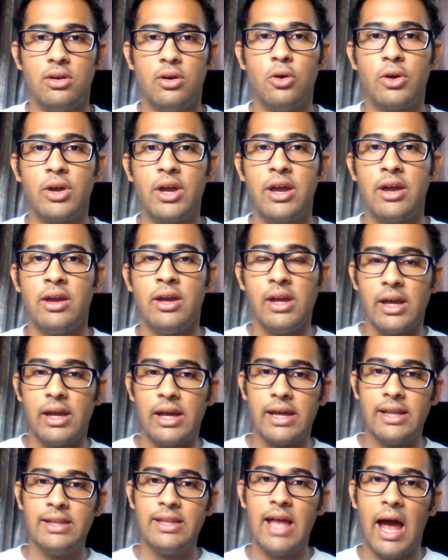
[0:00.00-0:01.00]
Okay,
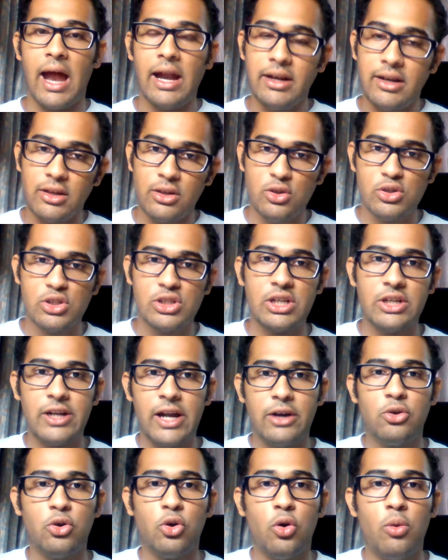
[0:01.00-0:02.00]
in that you sit
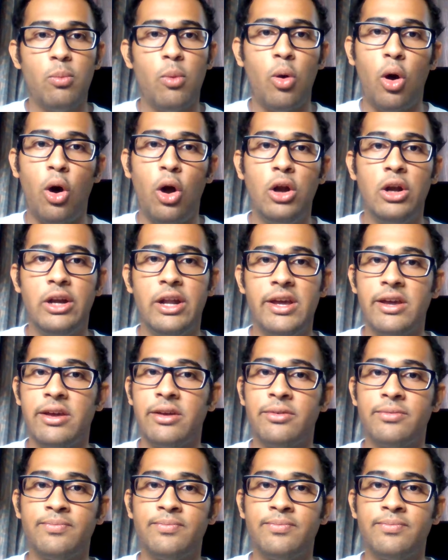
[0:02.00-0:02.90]
at home all day.